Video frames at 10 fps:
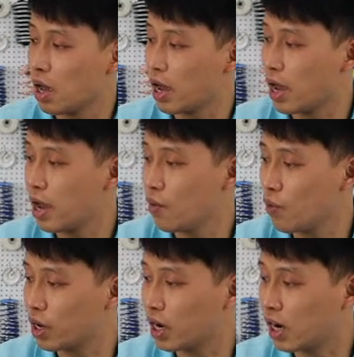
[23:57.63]
And
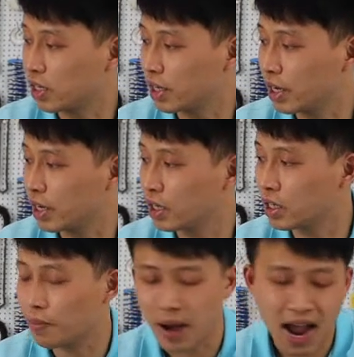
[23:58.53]
regarding
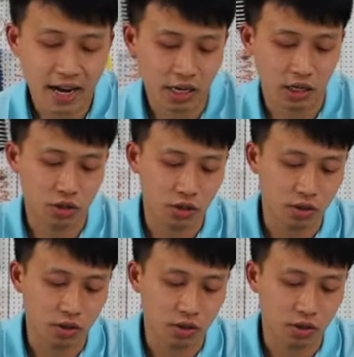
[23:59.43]
the package